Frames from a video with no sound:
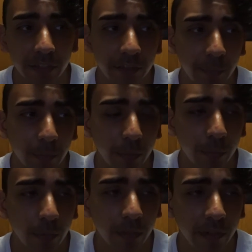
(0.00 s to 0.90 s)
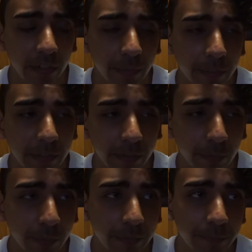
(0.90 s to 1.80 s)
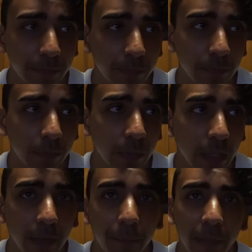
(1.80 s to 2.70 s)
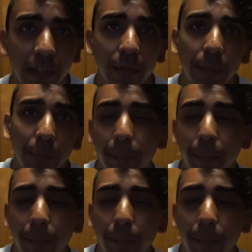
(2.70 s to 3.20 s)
I just came out of work. And I'm like, you know what? I'm not going to make my